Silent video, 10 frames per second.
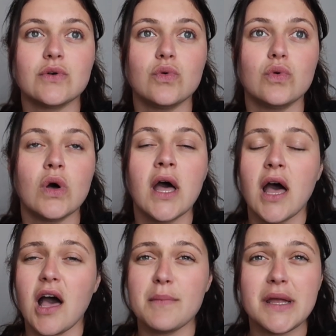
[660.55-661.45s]
Or,
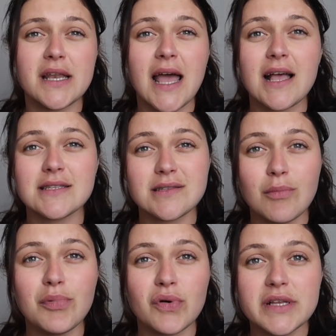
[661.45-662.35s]
I mean, at
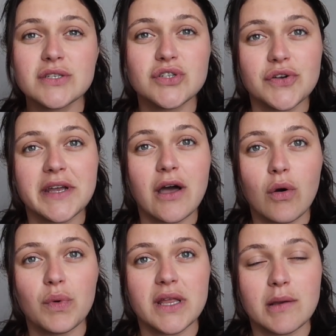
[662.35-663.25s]
some points during
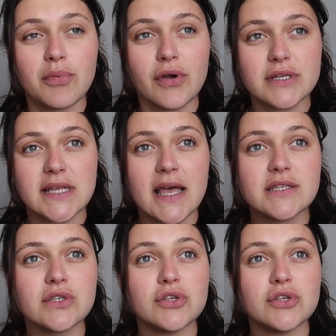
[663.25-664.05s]
our weaning process,